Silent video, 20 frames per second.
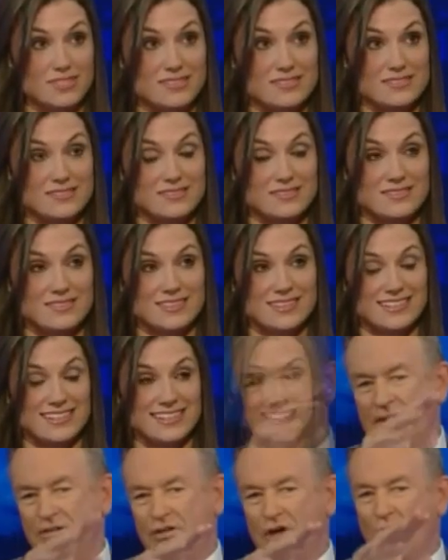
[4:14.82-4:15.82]
Hey, you
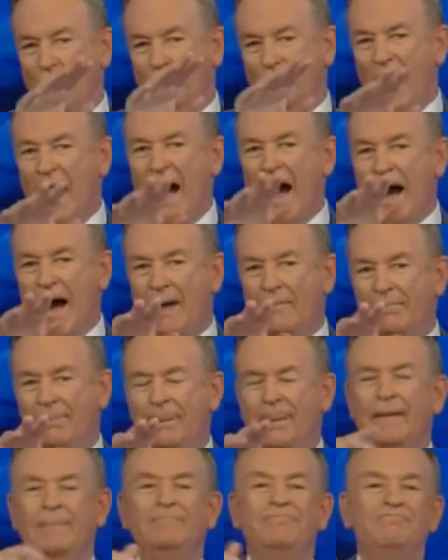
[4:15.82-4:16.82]
guys go bomb.
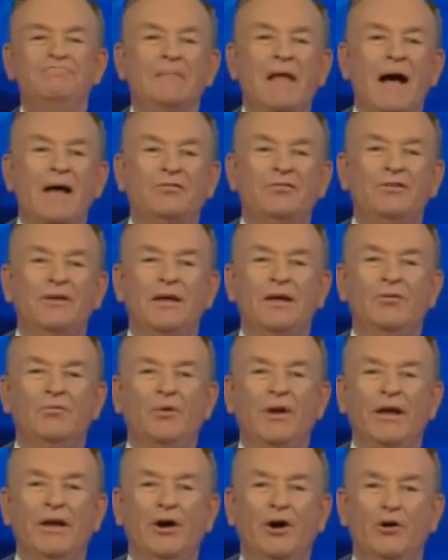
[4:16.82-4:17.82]
I'll see you in
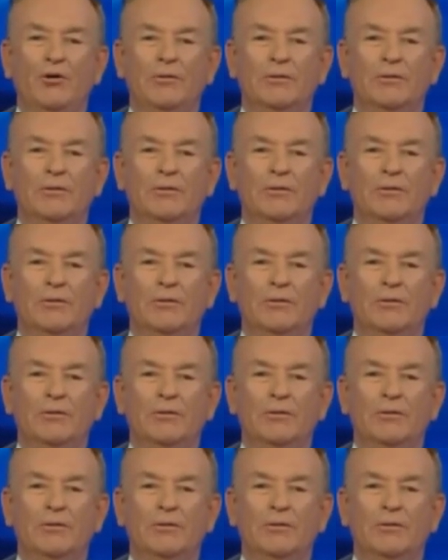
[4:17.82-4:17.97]
Rio.